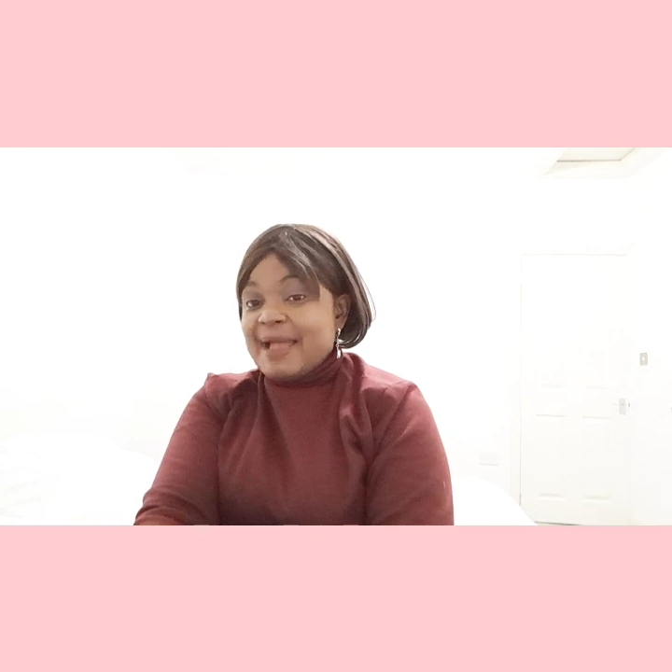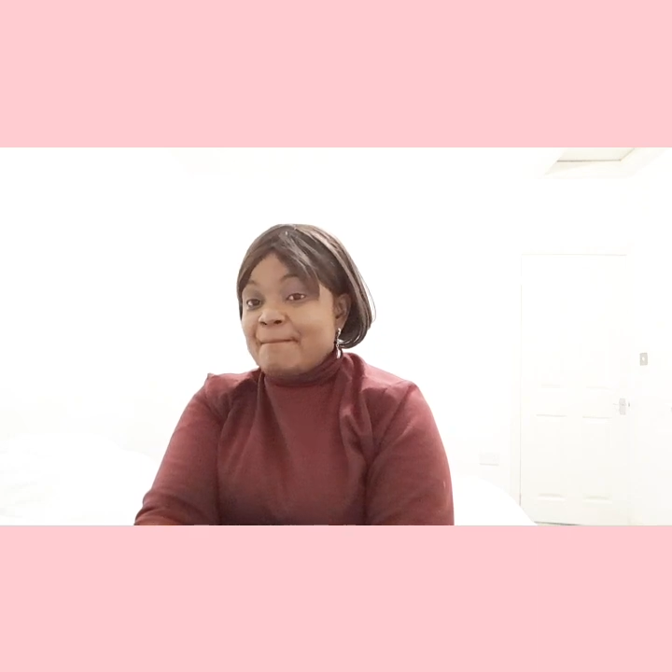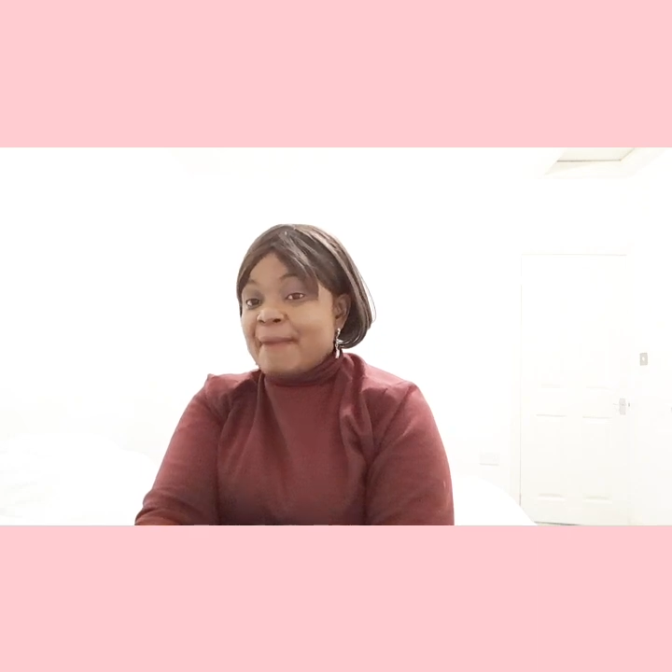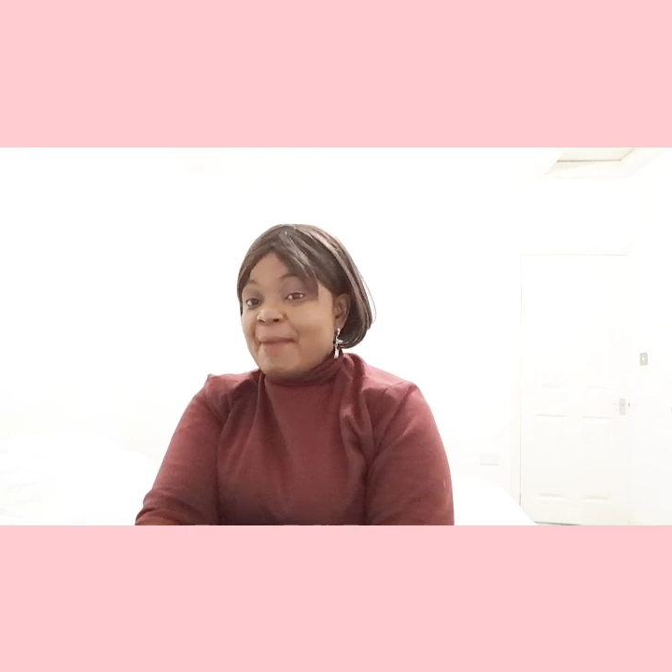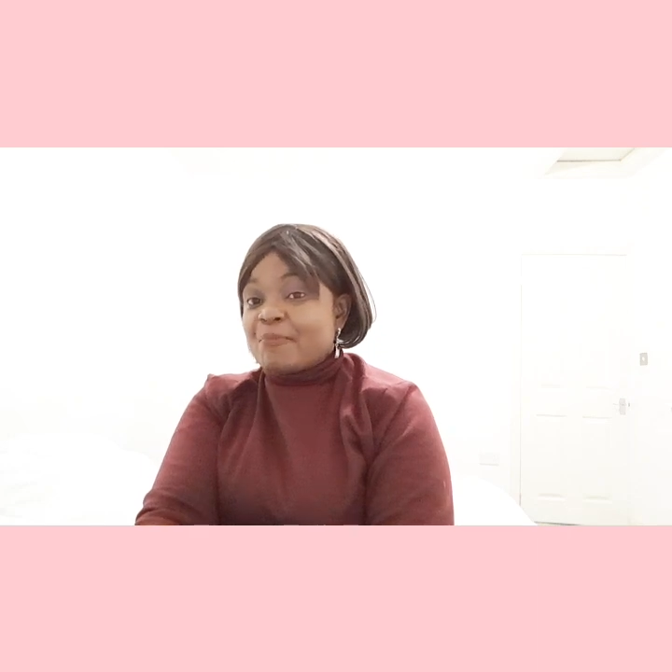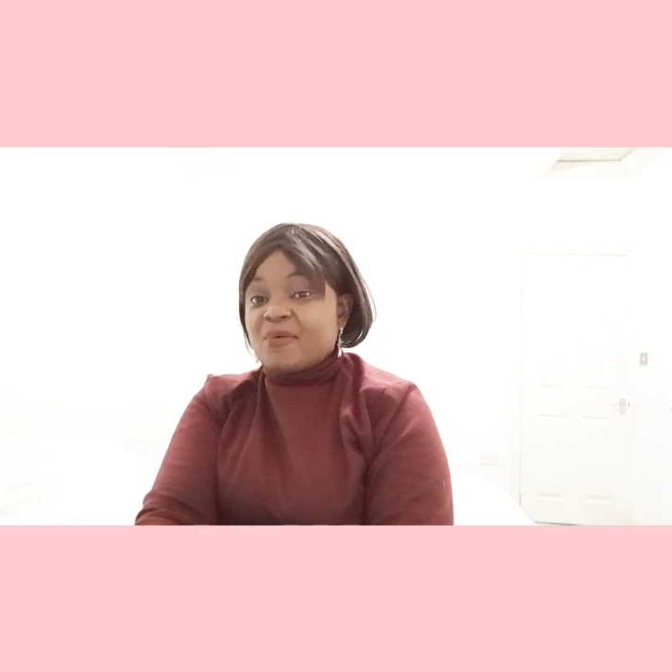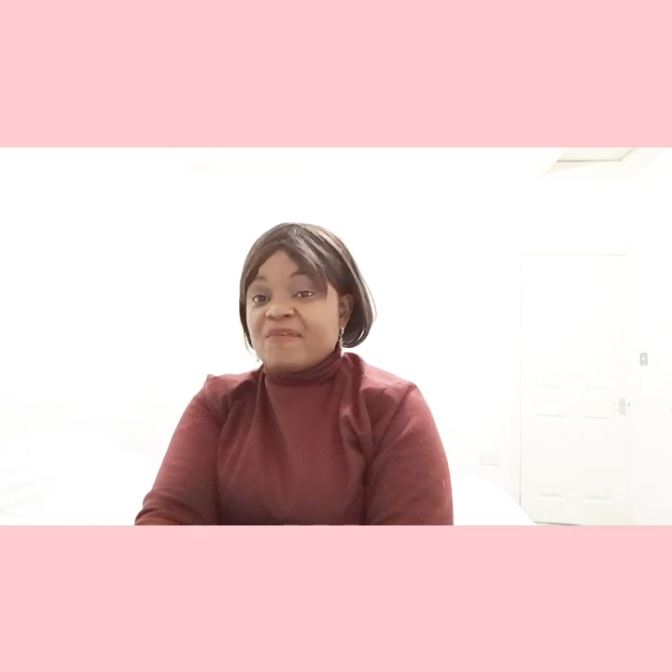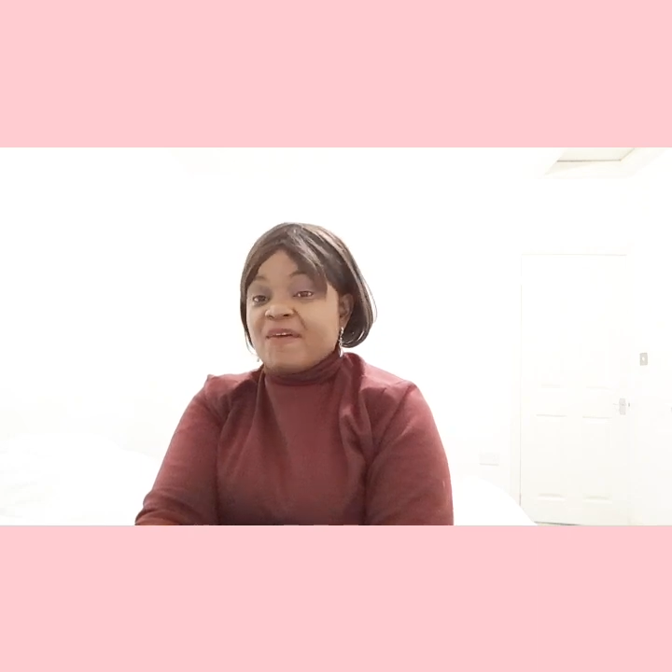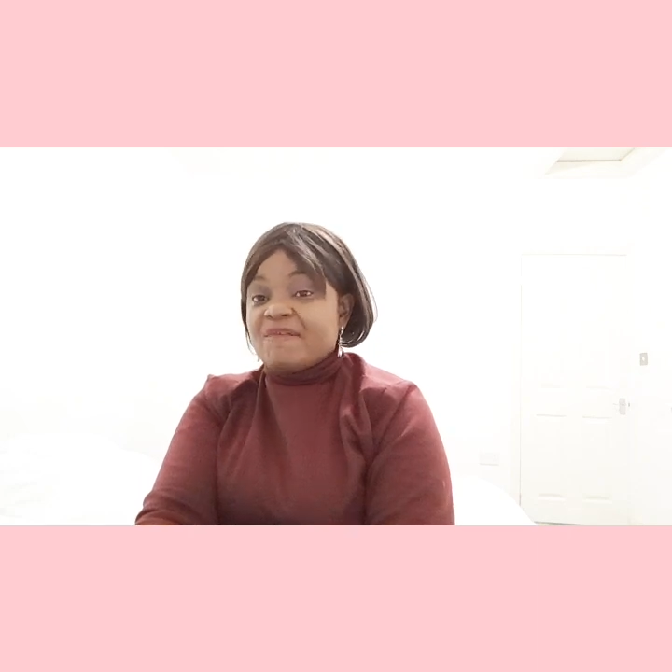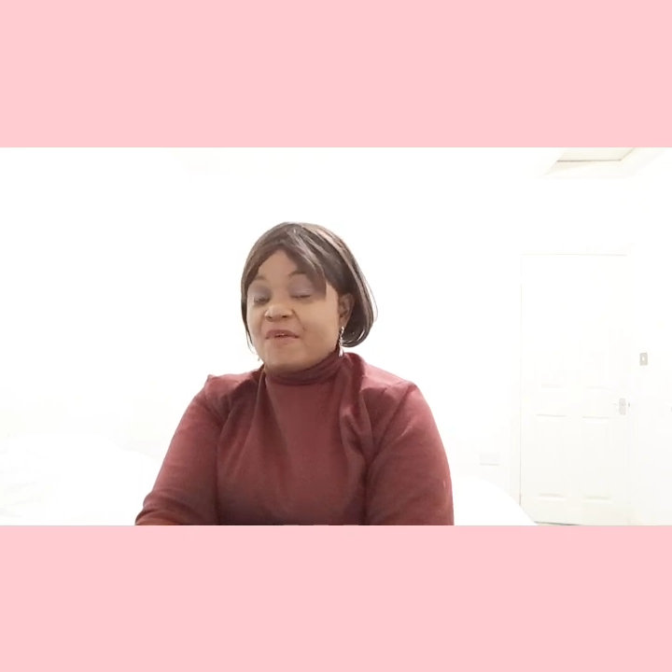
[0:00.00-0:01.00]
my proof
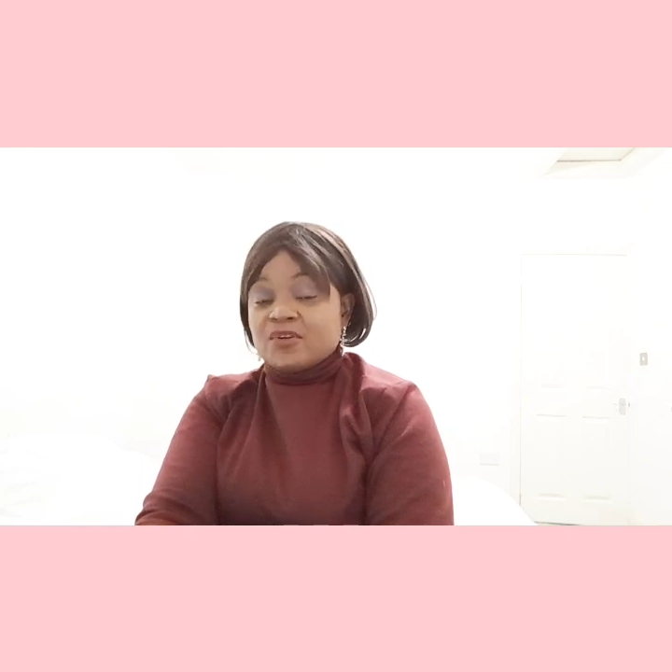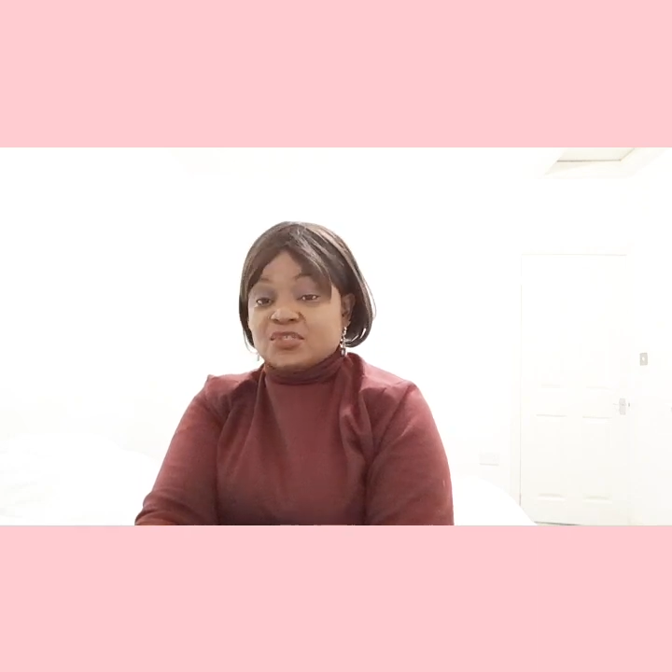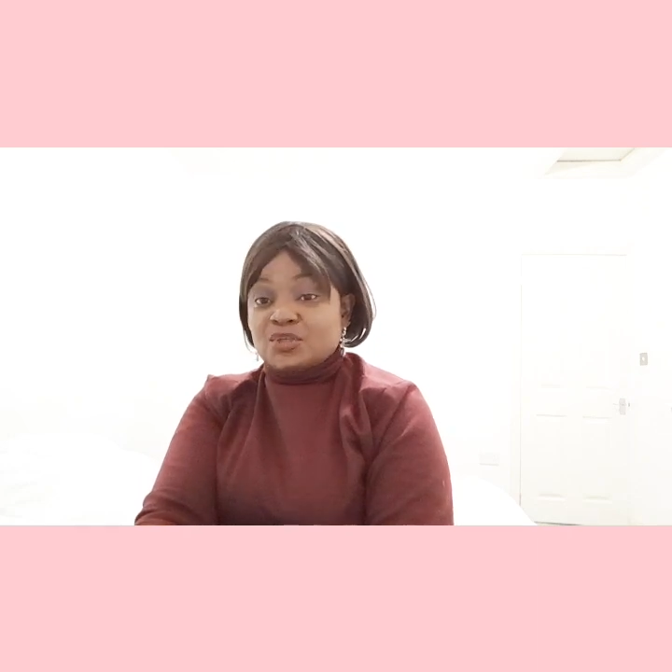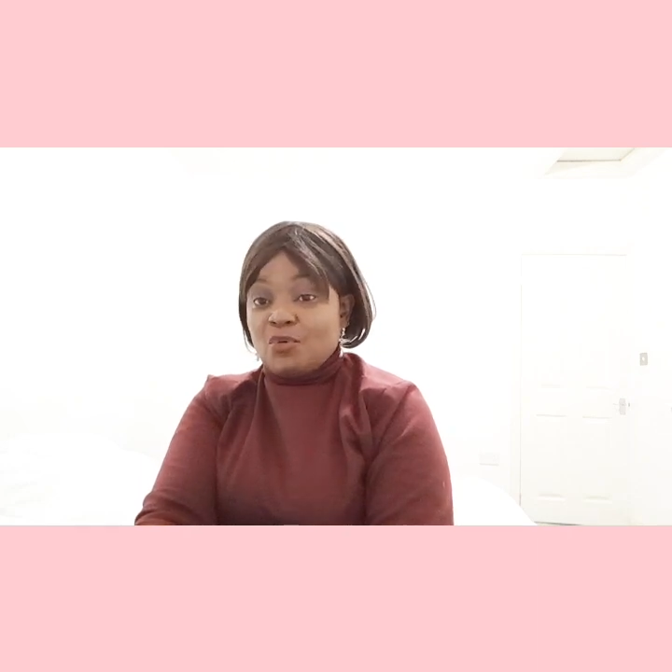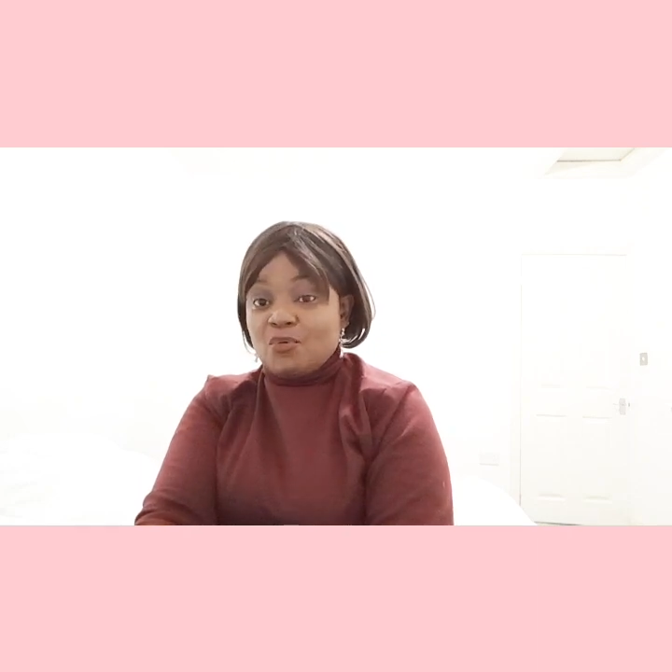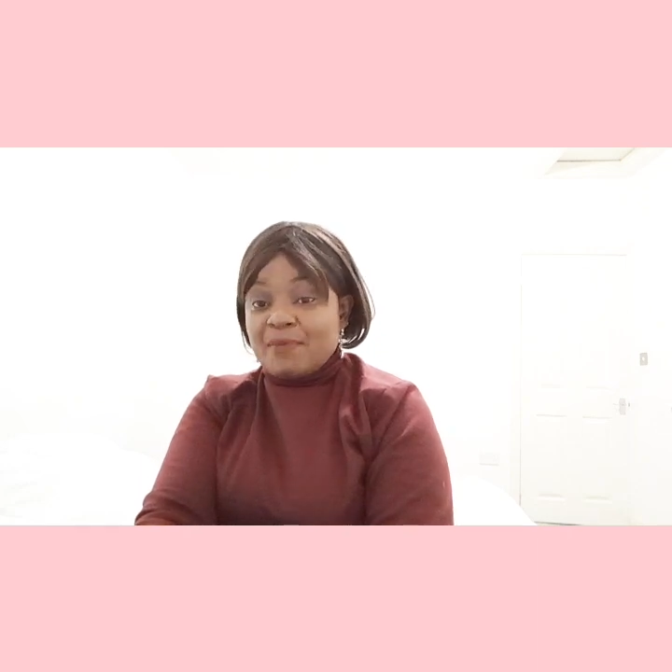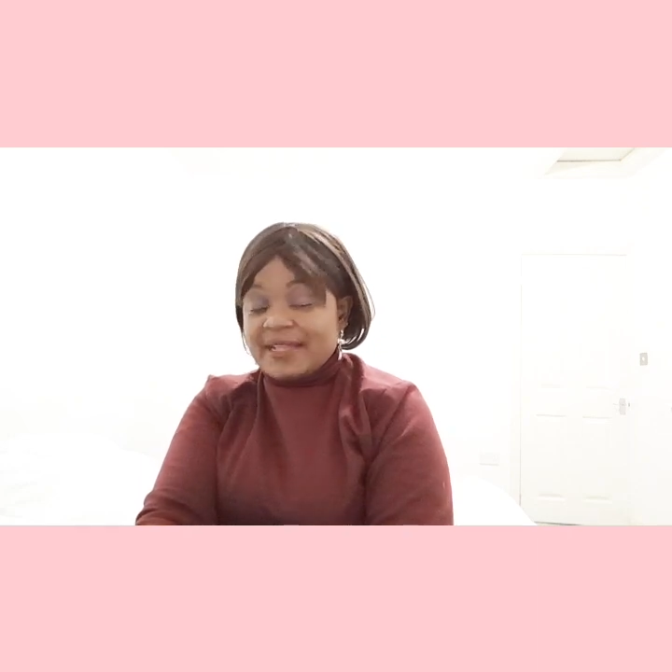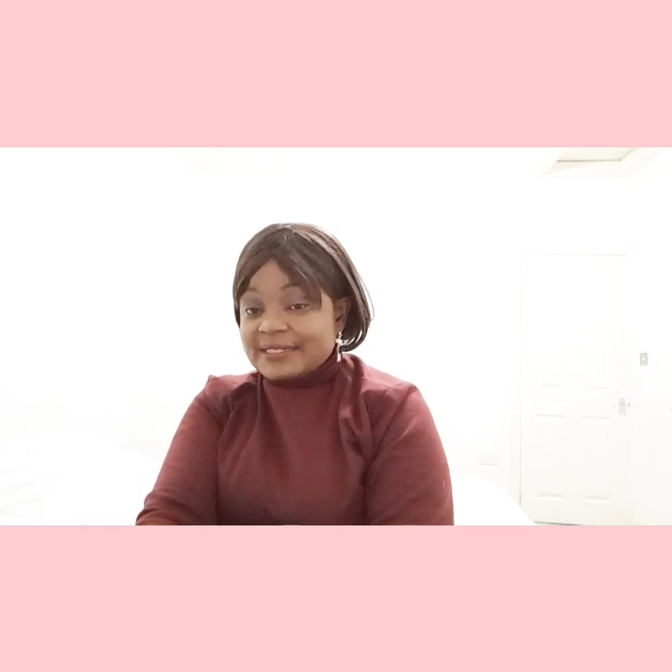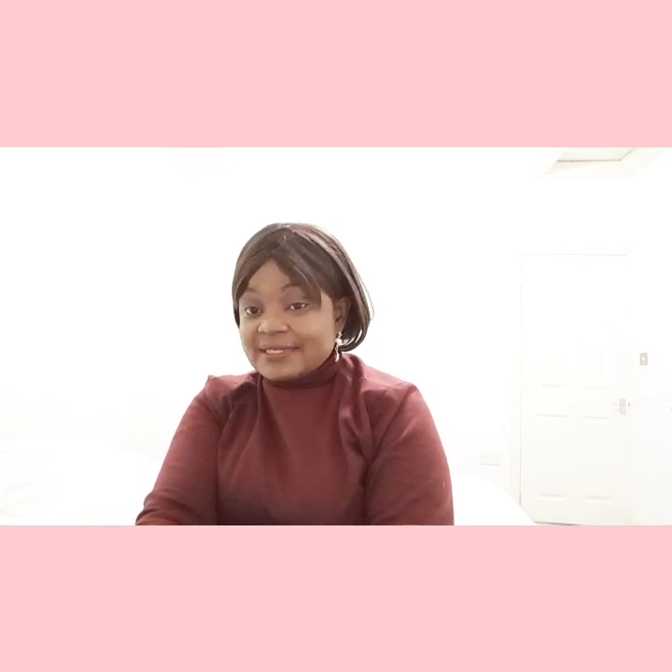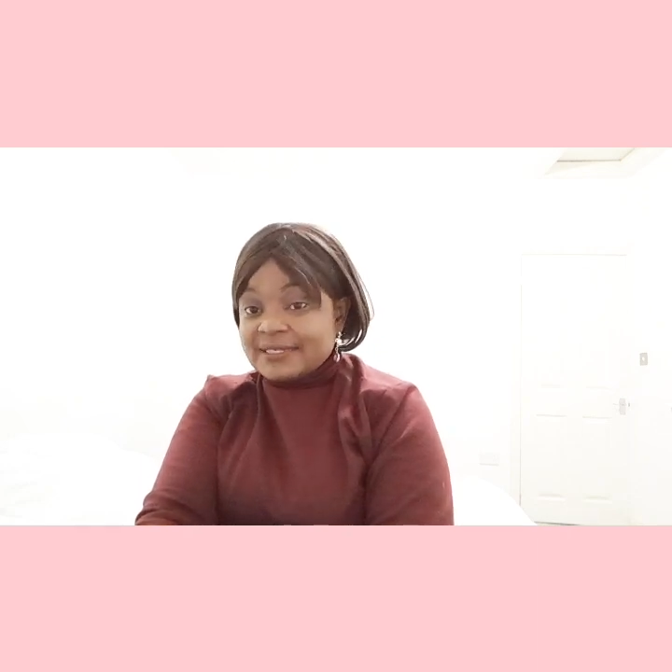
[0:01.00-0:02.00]
of funds
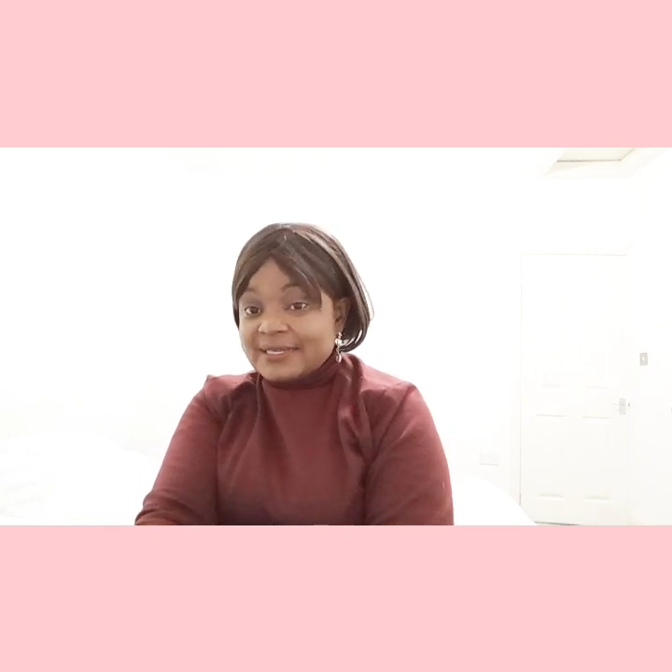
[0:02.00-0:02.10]
document.